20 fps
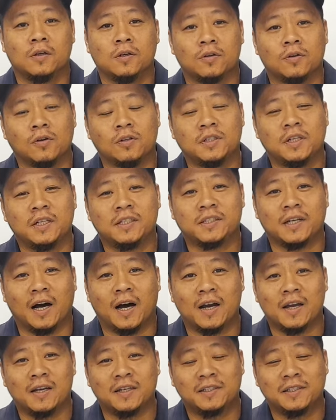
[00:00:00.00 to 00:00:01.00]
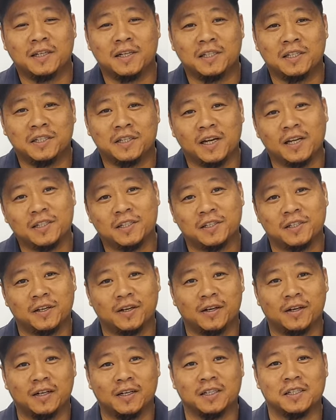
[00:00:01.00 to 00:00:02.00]
Usually the IAT
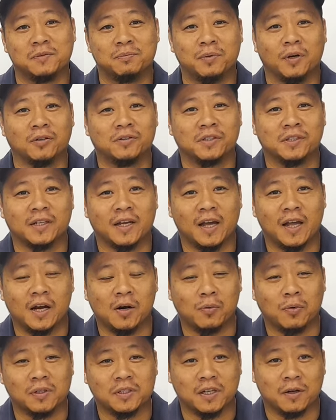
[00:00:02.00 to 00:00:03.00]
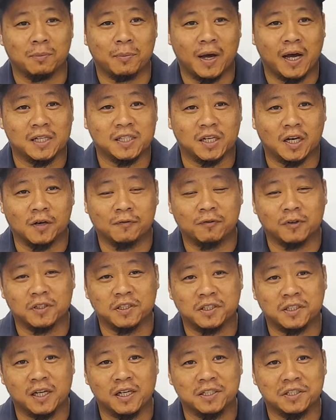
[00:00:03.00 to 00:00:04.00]
sensor is built together with a mass airflow
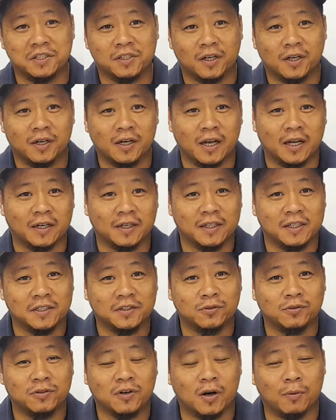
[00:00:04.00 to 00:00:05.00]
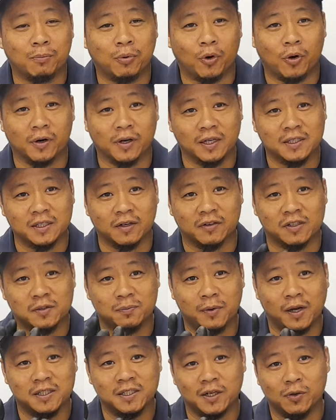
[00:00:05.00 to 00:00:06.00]
sensor, and these two components,
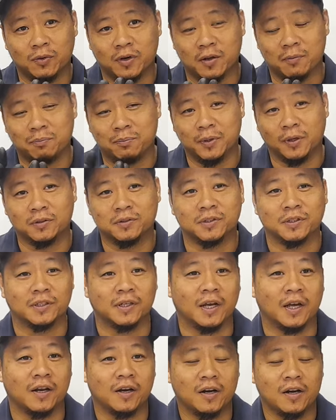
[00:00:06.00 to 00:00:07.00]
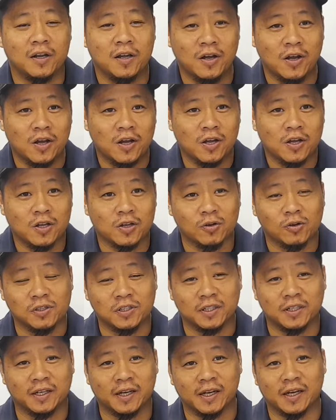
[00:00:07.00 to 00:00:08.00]
especially when they're built together,
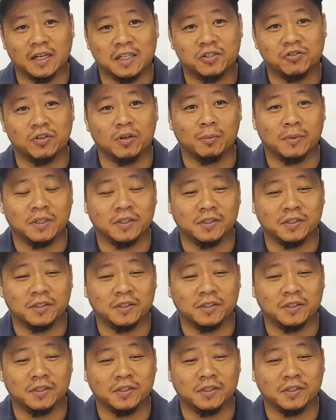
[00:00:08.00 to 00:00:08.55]
usually get extremely